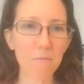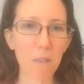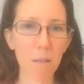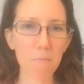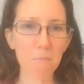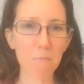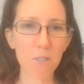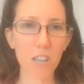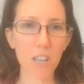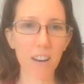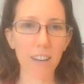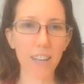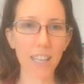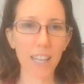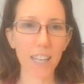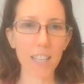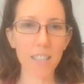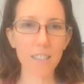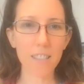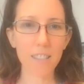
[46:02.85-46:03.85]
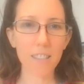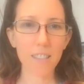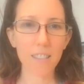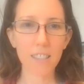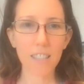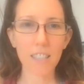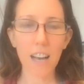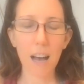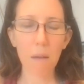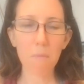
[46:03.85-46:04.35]
I'm sharing it.
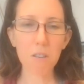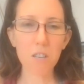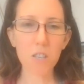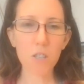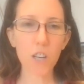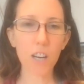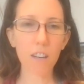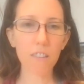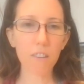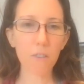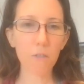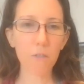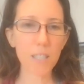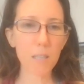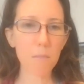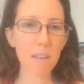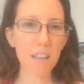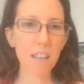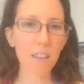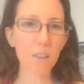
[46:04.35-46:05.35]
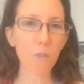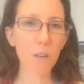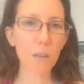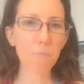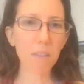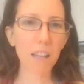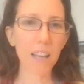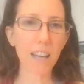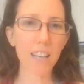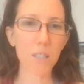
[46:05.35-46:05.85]
I'm going to share the recipe in the
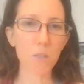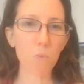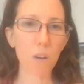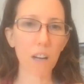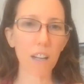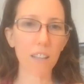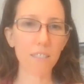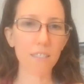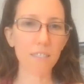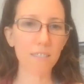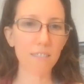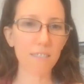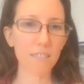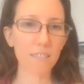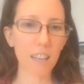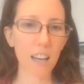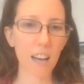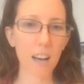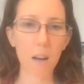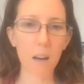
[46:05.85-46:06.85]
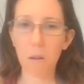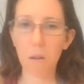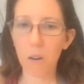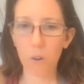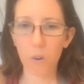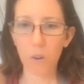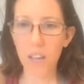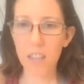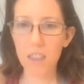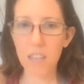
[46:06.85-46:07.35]
replay as well,
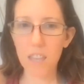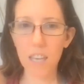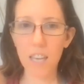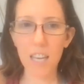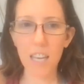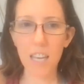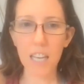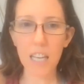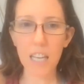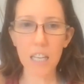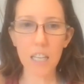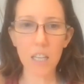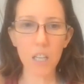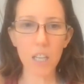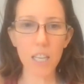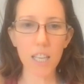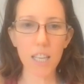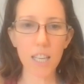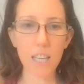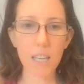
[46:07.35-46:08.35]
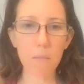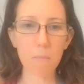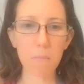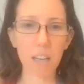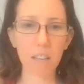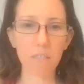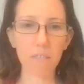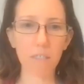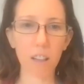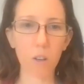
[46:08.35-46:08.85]
or in the
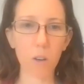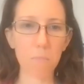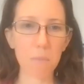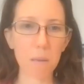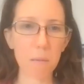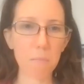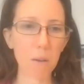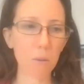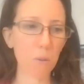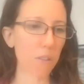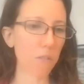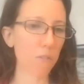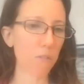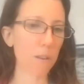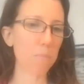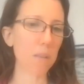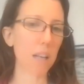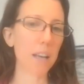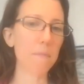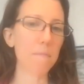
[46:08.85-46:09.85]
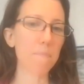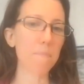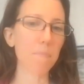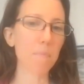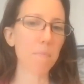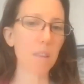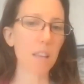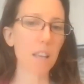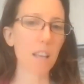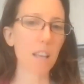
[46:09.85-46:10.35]
email, follow-up email with the replay.
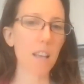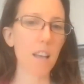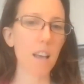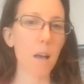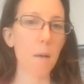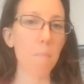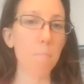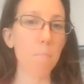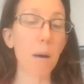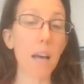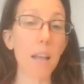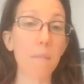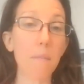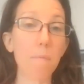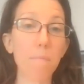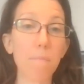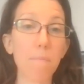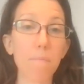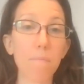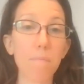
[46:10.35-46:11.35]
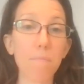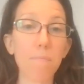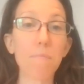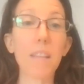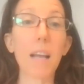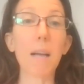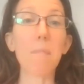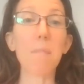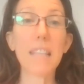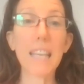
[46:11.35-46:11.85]
But
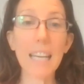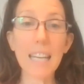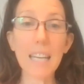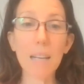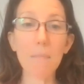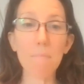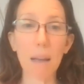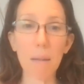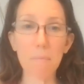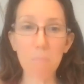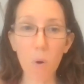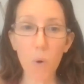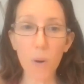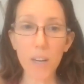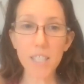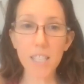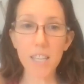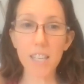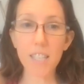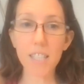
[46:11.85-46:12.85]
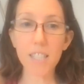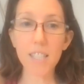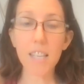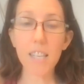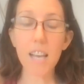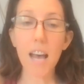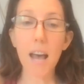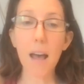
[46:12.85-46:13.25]
my point is,